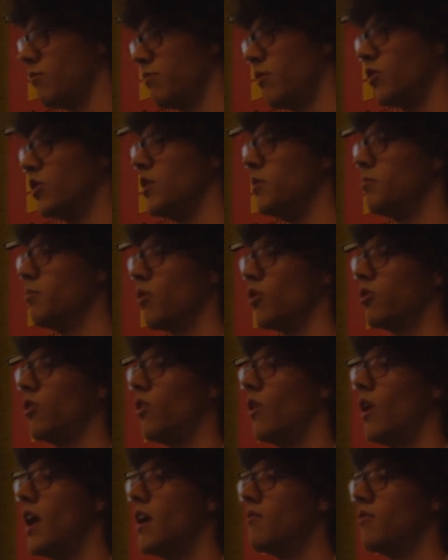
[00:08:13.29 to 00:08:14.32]
on the
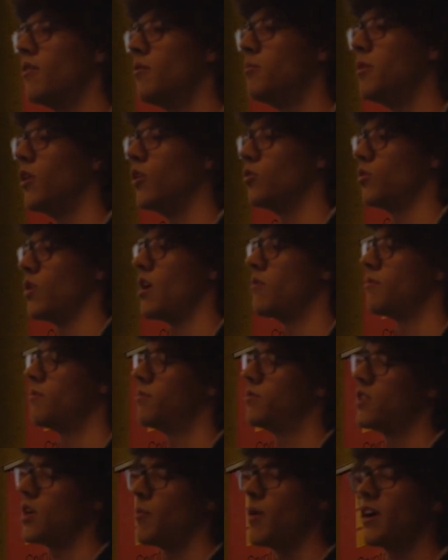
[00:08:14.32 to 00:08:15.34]
protocol level, because we
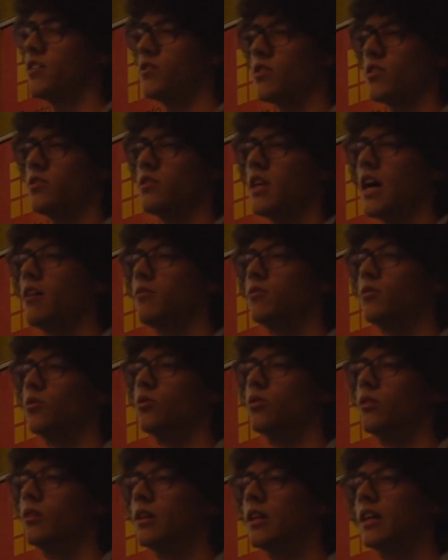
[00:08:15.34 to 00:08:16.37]
have some extra stuff
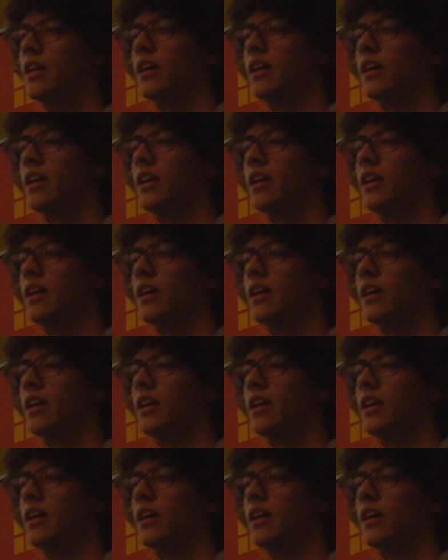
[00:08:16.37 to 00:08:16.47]
to